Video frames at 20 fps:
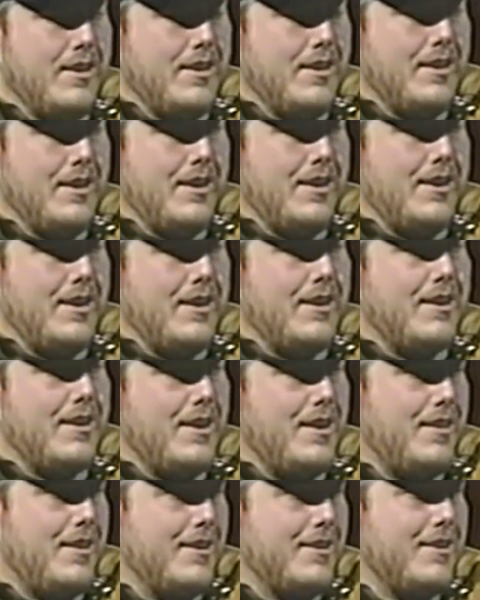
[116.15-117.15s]
I,
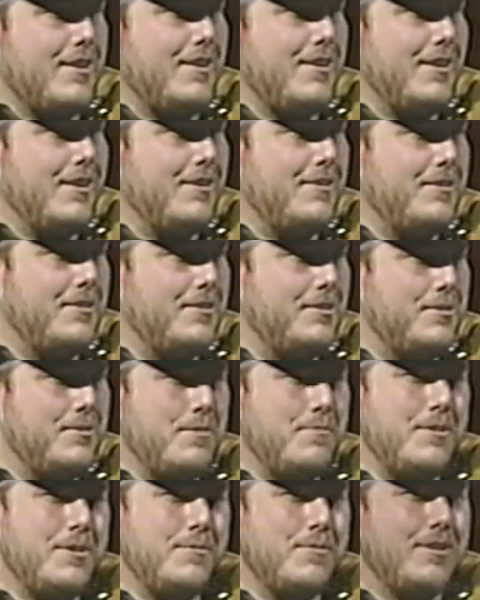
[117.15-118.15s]
I like it, you know, doing
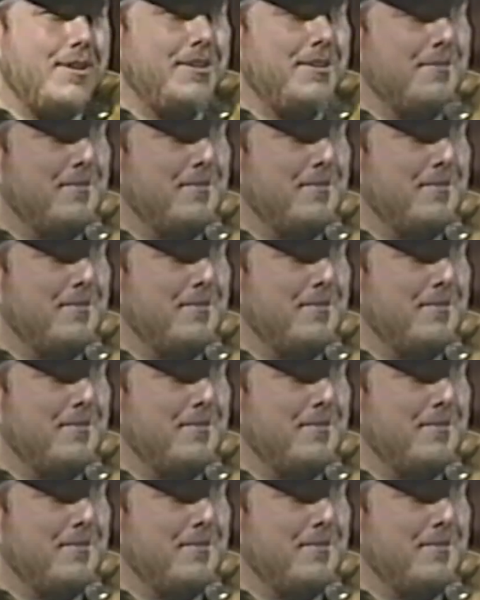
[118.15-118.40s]
what you want to do